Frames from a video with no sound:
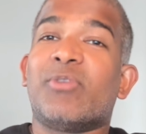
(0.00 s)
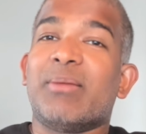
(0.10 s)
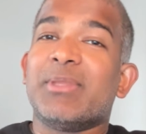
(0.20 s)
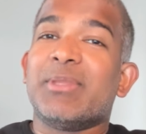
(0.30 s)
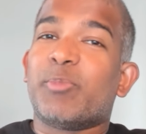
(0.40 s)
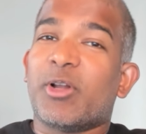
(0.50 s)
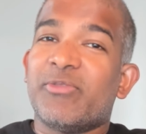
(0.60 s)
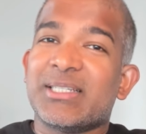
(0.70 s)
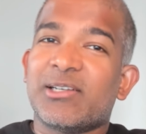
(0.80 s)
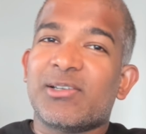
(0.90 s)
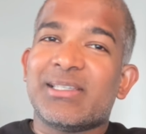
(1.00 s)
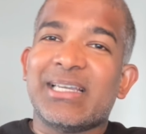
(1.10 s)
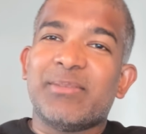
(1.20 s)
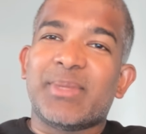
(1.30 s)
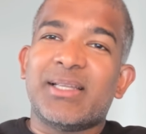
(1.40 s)
From the profit and loss
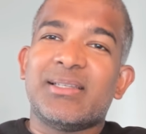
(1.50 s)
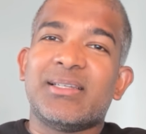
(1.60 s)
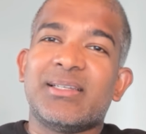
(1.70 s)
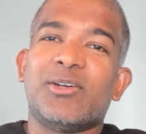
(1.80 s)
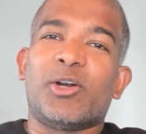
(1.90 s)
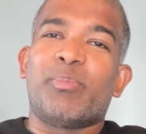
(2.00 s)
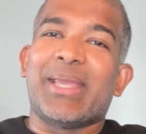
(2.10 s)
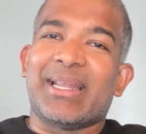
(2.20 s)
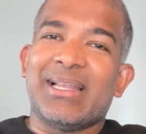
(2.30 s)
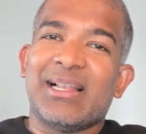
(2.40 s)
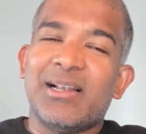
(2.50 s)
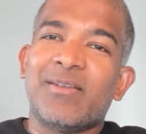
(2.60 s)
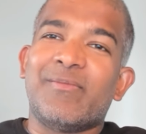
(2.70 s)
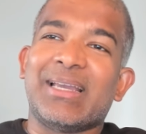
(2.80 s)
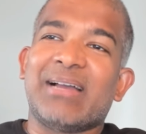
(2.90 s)
statement, or P&L,
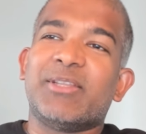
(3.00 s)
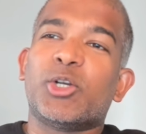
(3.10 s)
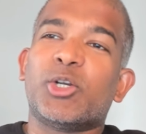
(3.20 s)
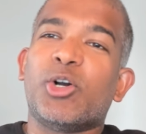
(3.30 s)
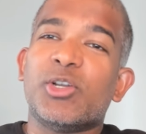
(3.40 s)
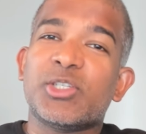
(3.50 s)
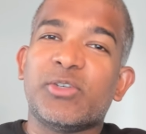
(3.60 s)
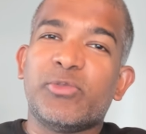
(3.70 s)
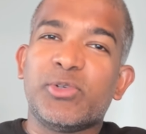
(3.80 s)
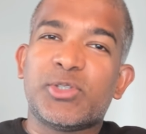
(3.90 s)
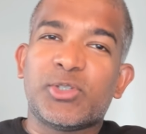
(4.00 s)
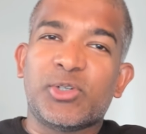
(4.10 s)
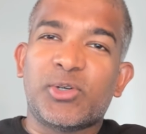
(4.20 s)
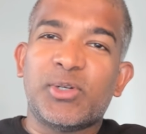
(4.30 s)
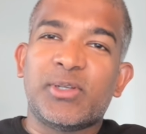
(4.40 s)
we have the cost of goods
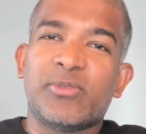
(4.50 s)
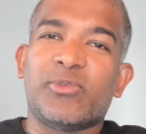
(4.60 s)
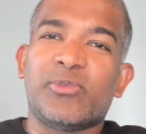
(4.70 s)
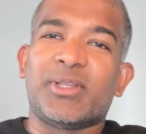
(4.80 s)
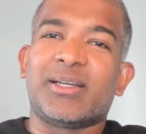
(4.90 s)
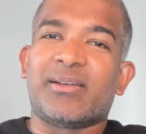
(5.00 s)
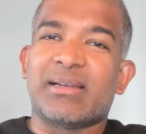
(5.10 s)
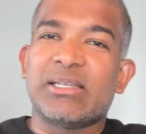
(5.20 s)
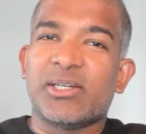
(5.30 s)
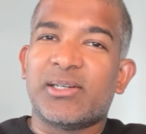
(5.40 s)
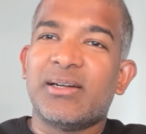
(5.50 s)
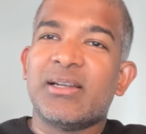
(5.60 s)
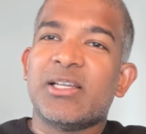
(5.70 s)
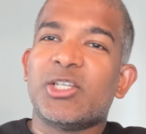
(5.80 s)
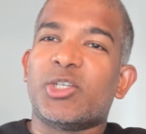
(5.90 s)
sold for the current year
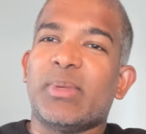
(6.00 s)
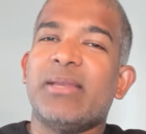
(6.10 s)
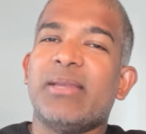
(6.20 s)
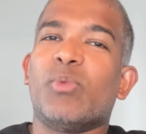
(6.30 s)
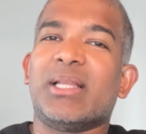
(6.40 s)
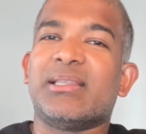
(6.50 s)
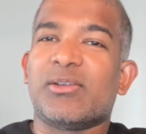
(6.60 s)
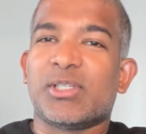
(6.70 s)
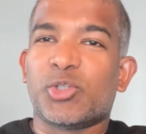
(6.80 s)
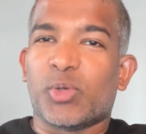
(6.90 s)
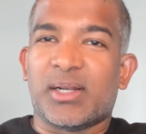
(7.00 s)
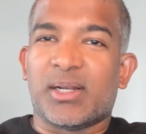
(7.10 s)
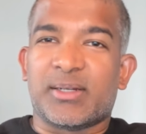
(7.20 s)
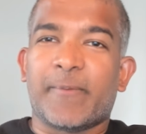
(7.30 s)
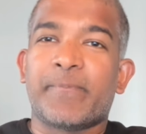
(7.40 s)
to be
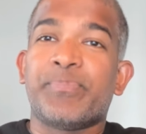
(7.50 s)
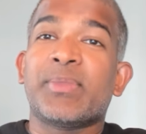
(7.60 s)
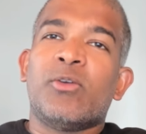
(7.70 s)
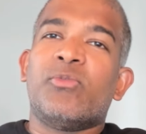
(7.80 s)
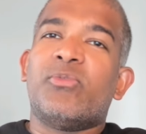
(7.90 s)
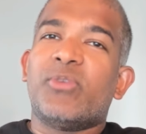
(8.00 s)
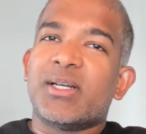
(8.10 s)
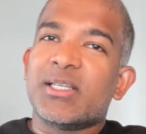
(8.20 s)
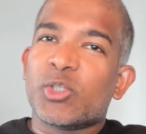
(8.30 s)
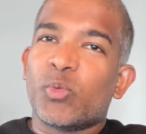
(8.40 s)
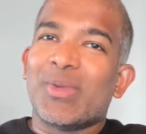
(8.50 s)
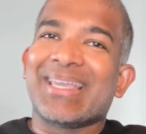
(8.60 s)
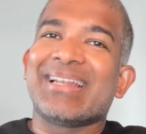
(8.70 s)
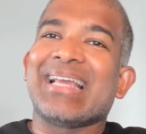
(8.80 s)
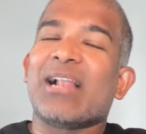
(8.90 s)
1,200. First, we
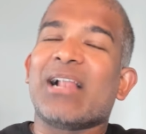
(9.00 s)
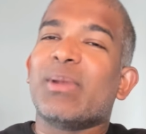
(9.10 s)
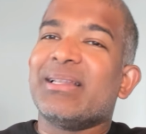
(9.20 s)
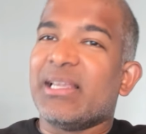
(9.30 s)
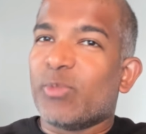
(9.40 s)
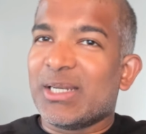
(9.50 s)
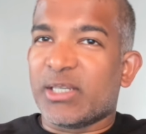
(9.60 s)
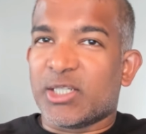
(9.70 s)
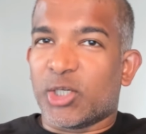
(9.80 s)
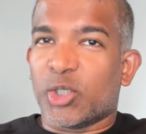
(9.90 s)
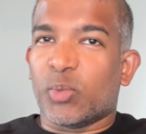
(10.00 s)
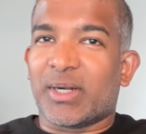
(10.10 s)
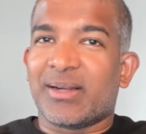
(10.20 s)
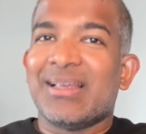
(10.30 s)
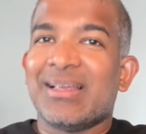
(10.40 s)
can calculate the inventory turnover.